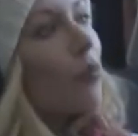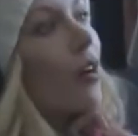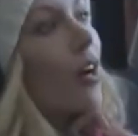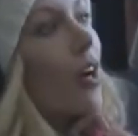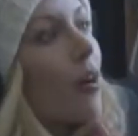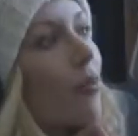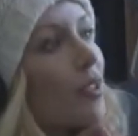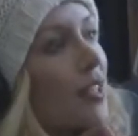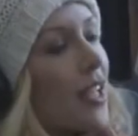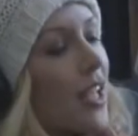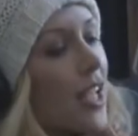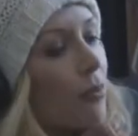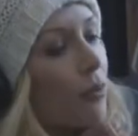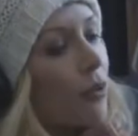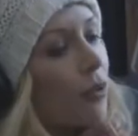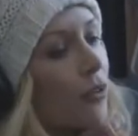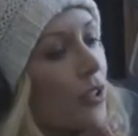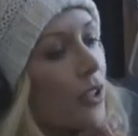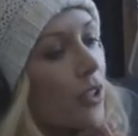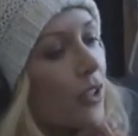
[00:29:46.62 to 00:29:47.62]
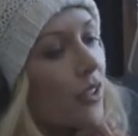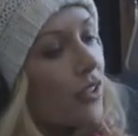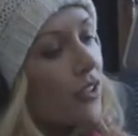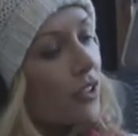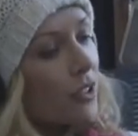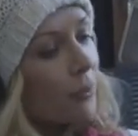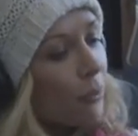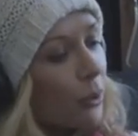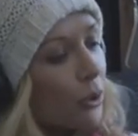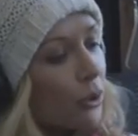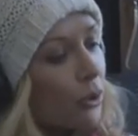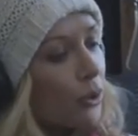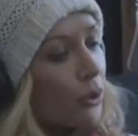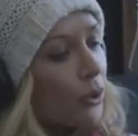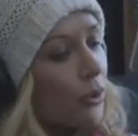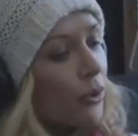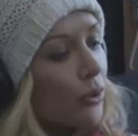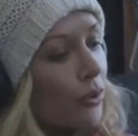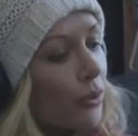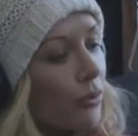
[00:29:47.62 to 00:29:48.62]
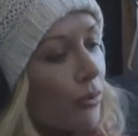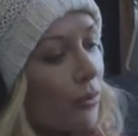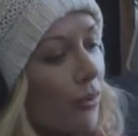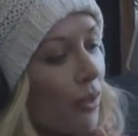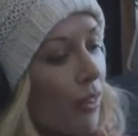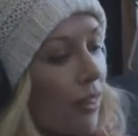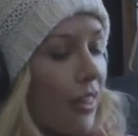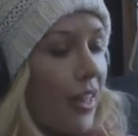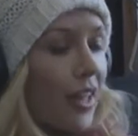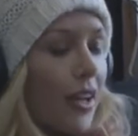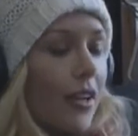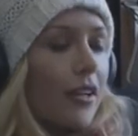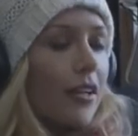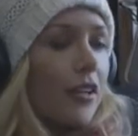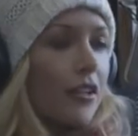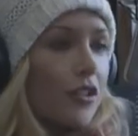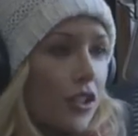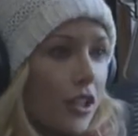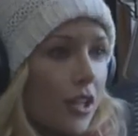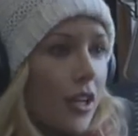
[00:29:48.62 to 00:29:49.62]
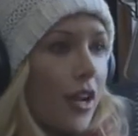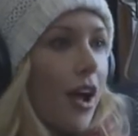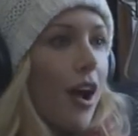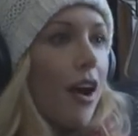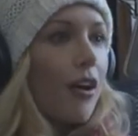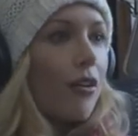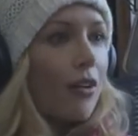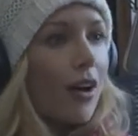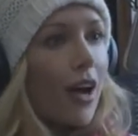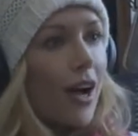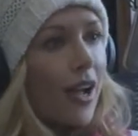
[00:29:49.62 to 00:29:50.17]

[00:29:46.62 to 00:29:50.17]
where I was able to pull then into now.